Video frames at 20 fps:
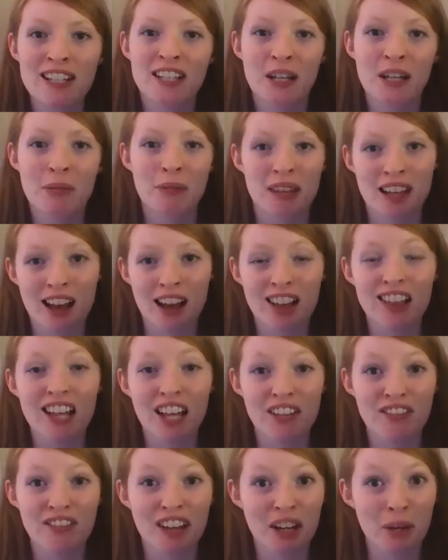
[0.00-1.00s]
going to be a
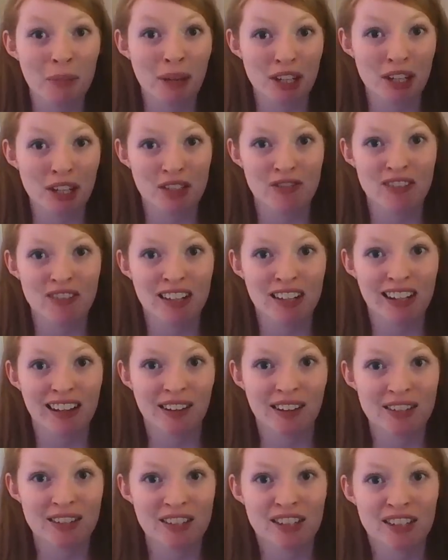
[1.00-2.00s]
lot of Vinylmation
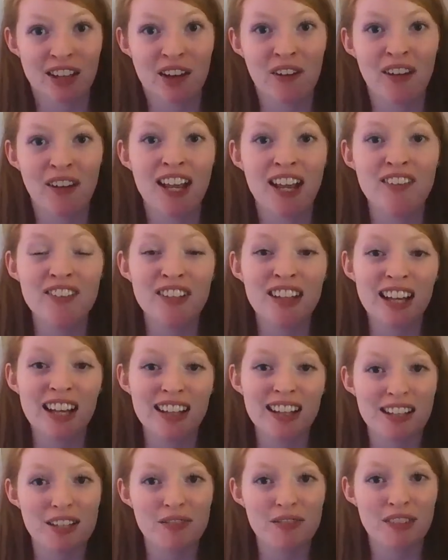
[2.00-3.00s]
videos. So if you like
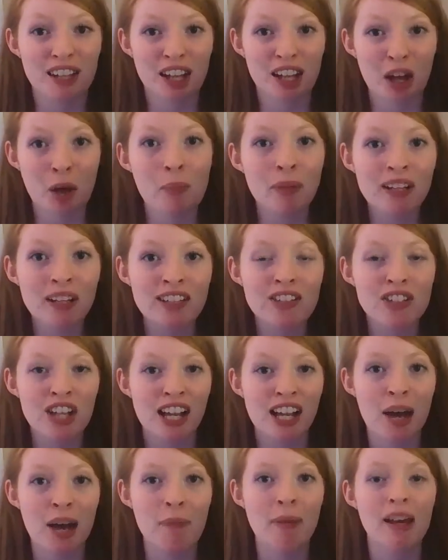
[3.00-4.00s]
this video, please
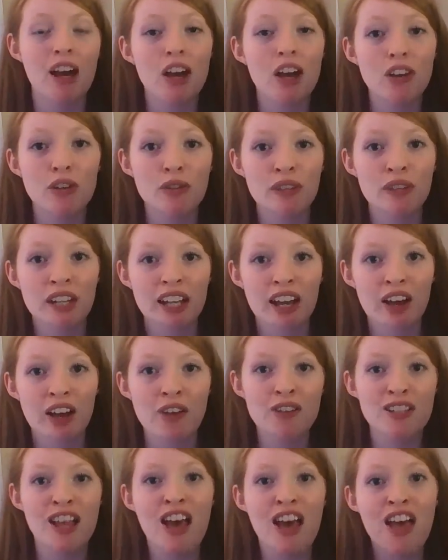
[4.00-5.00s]
check out my other
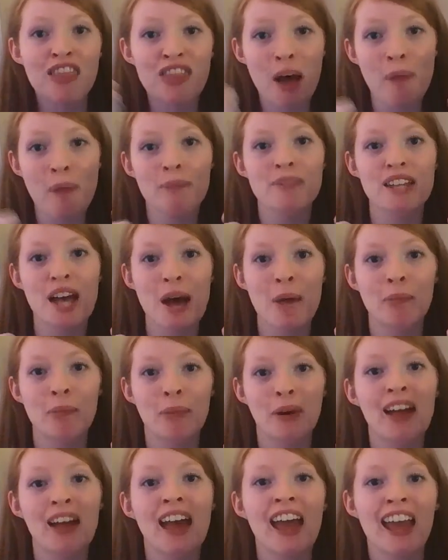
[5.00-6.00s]
videos, thumbs up,
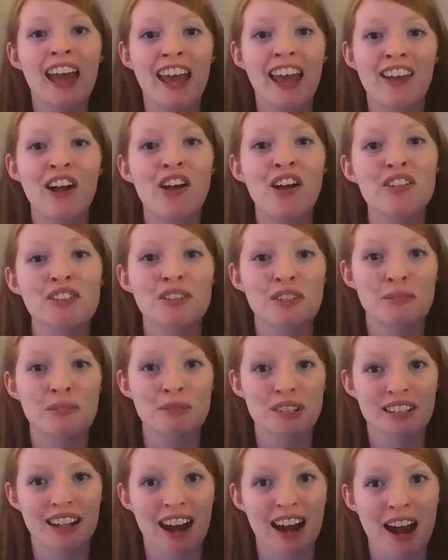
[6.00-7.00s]
and also
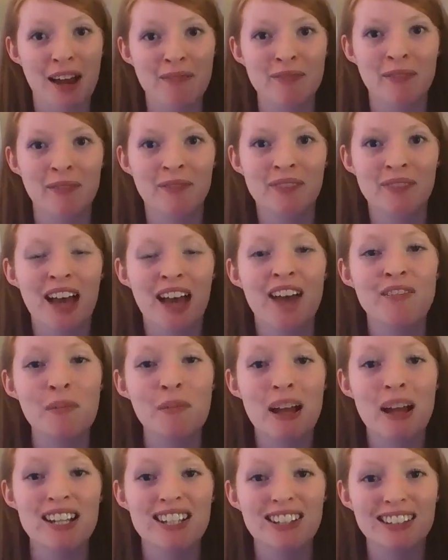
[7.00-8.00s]
subscribe. Have a
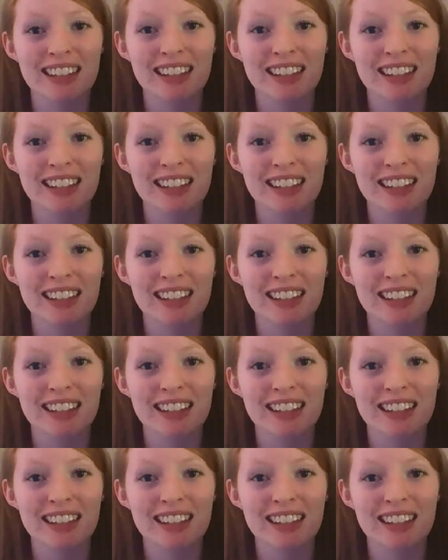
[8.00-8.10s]
magical